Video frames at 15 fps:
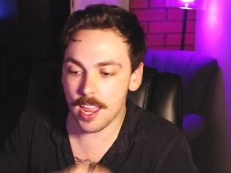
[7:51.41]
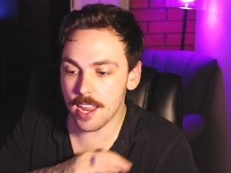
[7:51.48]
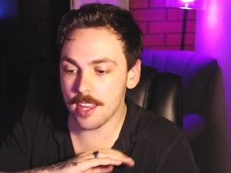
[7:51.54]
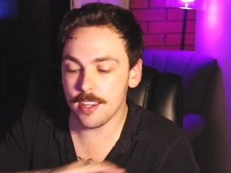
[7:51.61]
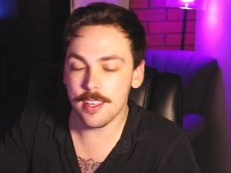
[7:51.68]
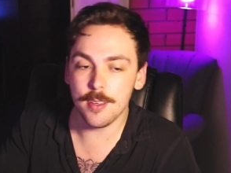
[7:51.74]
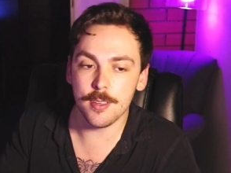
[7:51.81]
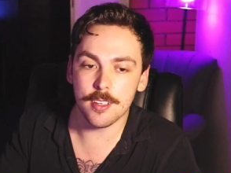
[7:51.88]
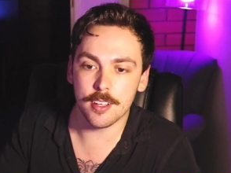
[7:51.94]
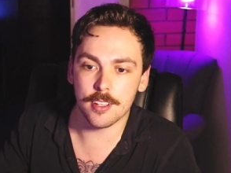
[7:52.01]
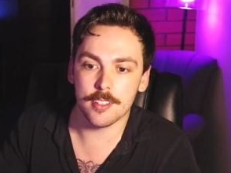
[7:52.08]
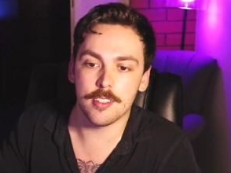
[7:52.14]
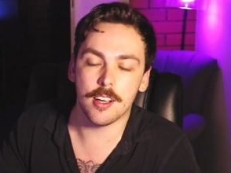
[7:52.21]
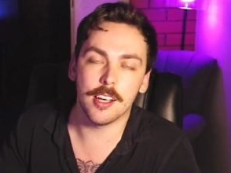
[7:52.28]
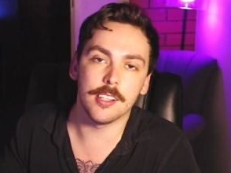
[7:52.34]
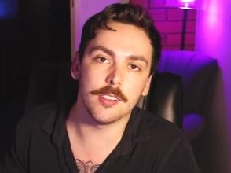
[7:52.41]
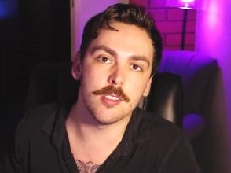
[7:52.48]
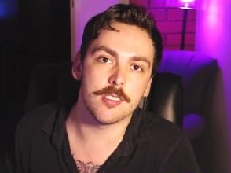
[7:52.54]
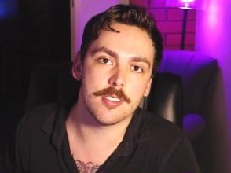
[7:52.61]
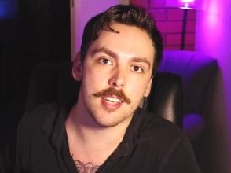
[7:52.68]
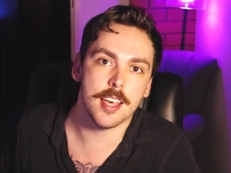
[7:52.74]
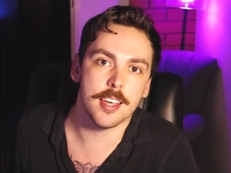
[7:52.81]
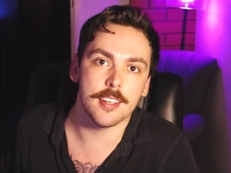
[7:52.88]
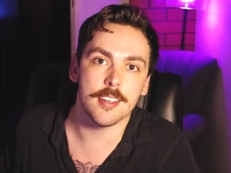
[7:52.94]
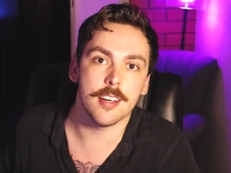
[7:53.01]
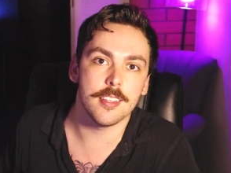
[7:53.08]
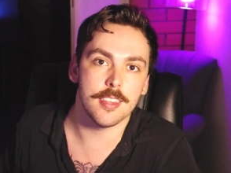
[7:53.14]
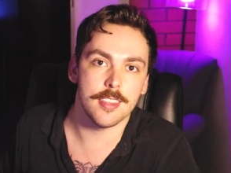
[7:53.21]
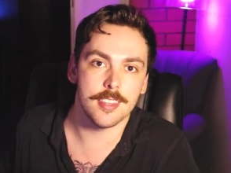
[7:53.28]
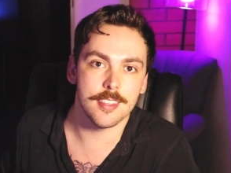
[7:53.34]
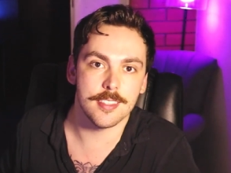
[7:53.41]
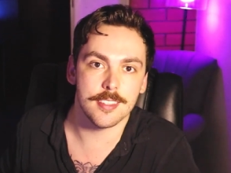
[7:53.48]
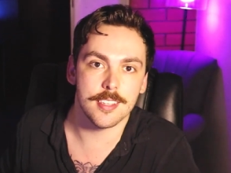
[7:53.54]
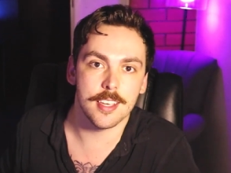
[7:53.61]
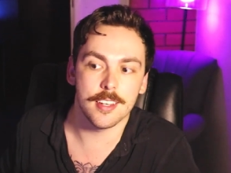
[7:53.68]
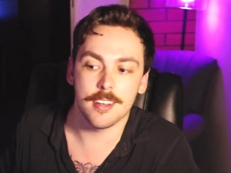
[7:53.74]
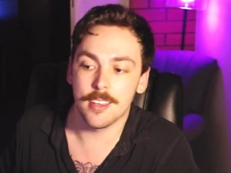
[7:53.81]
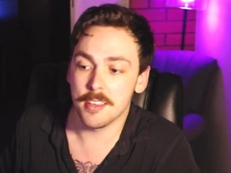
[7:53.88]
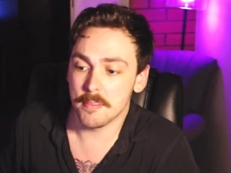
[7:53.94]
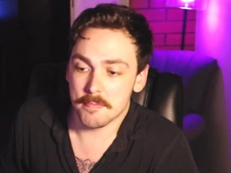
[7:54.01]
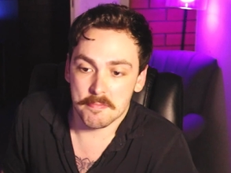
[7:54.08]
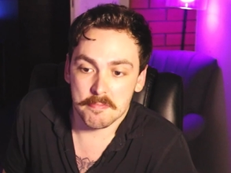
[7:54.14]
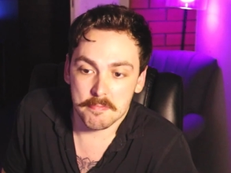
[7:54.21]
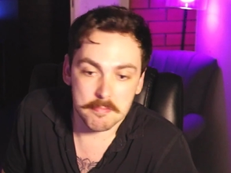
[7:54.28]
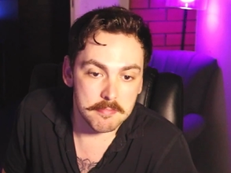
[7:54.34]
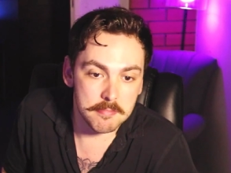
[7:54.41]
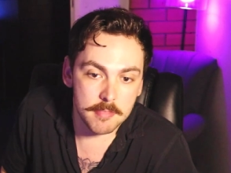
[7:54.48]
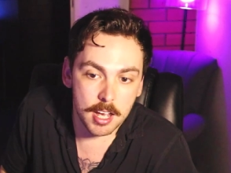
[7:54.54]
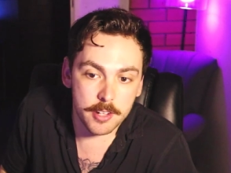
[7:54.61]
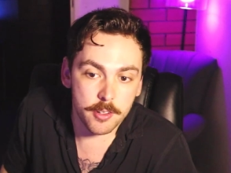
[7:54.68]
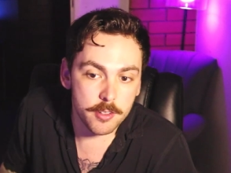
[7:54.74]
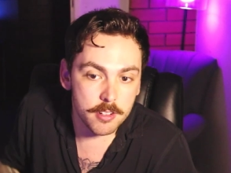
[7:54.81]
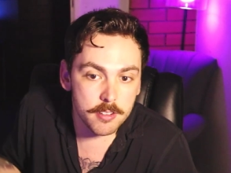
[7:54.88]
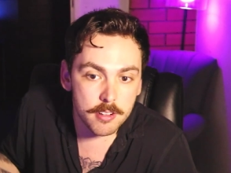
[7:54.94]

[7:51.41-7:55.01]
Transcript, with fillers: any dialogue tag other than said. I don't